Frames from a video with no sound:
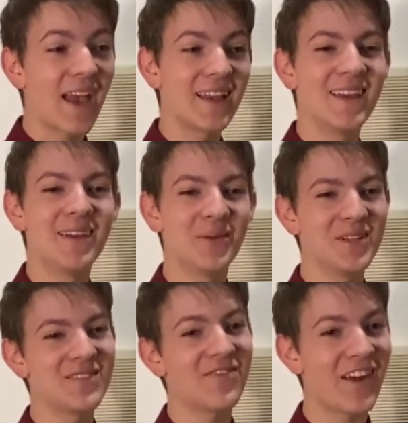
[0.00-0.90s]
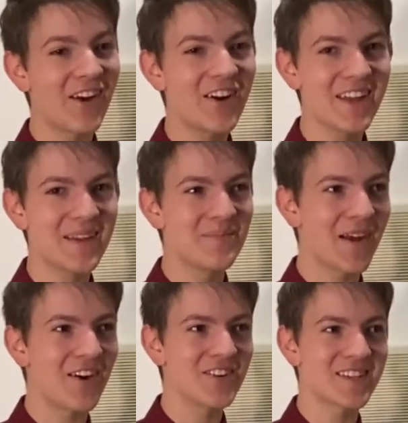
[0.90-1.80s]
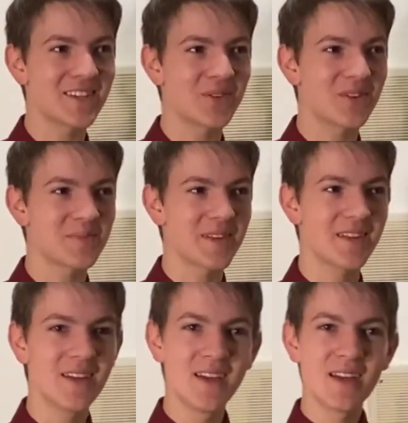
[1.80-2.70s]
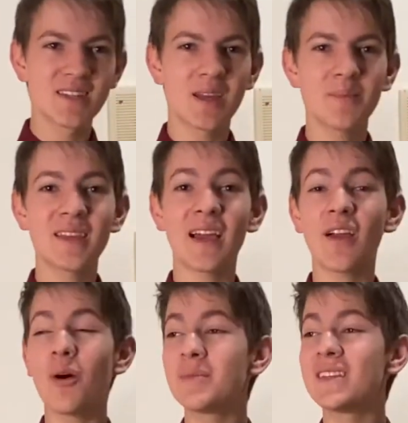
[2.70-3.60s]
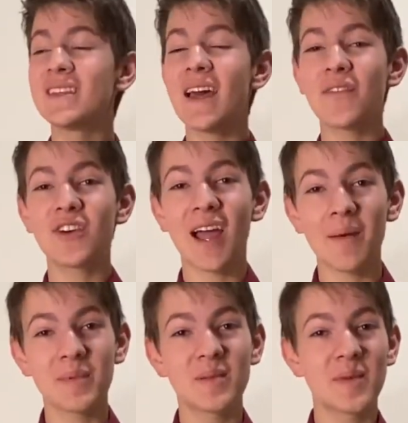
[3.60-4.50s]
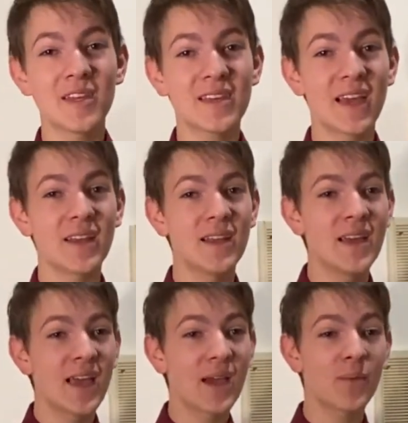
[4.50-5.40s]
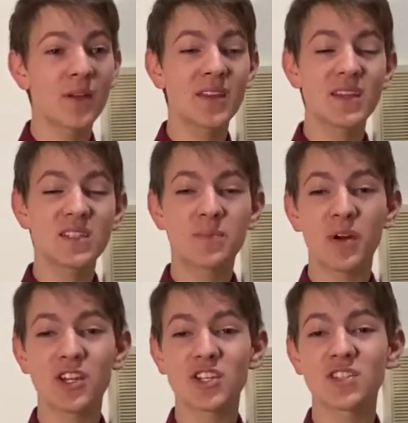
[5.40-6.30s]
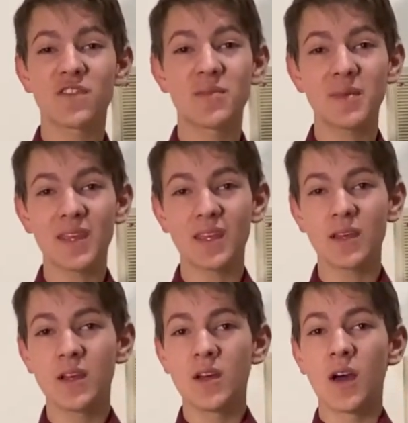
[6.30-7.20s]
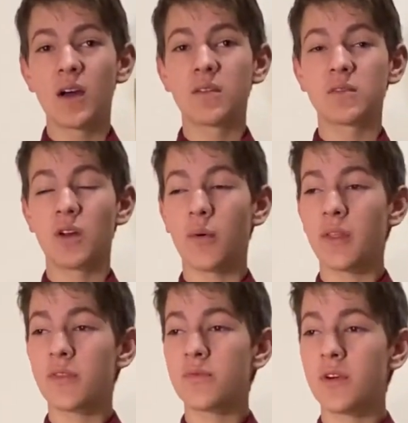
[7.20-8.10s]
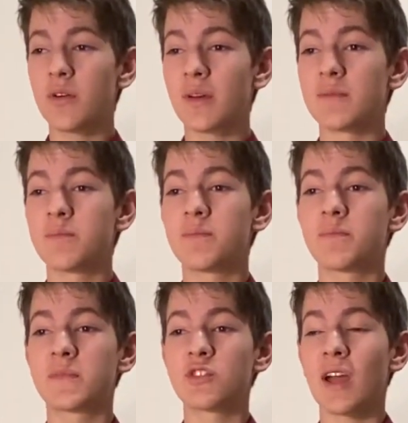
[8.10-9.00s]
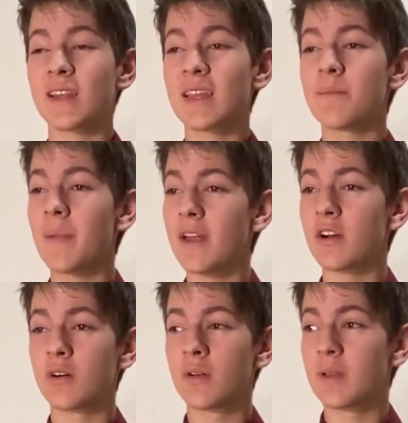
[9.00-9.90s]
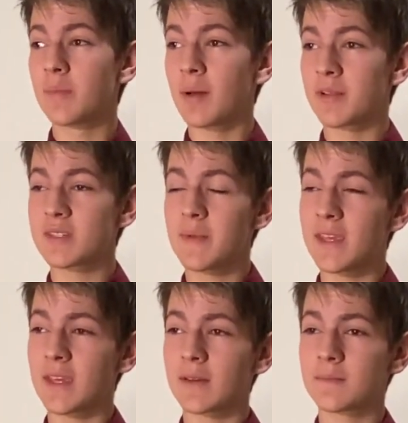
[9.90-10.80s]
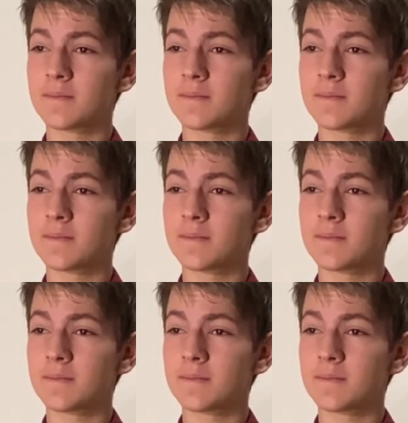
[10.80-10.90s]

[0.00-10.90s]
and it was very embarrassing towards me. Something I hope to never happen to me again, and one of the inspirations for me going through and trying to get better in public speaking.